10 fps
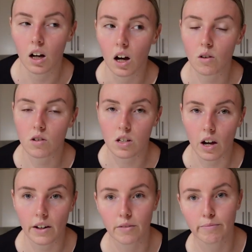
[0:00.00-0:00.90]
I'll
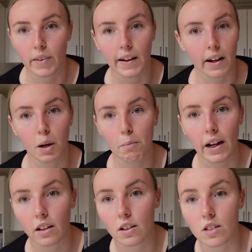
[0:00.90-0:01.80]
decide and then come
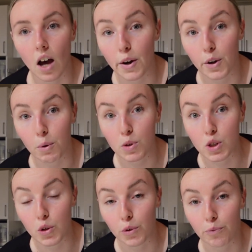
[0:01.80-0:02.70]
back, because I don't know what
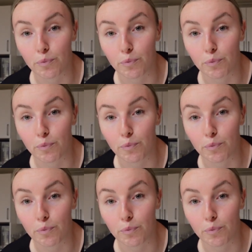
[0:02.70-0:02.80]
to do.